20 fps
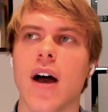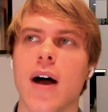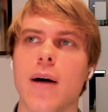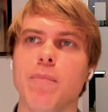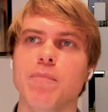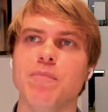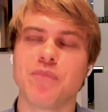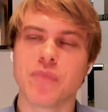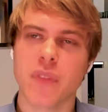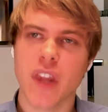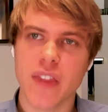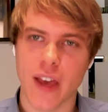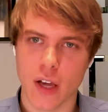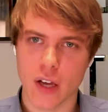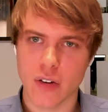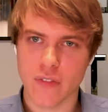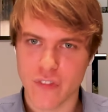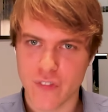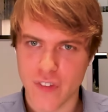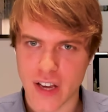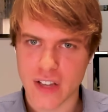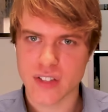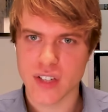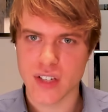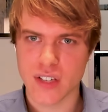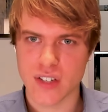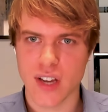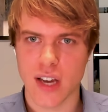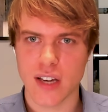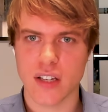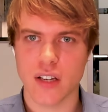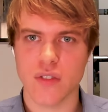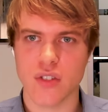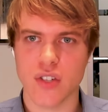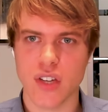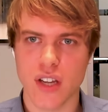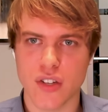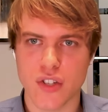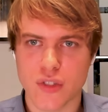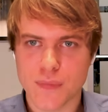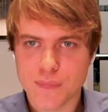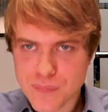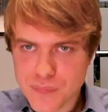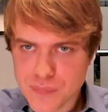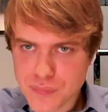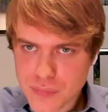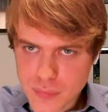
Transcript: um, that could fix incentives is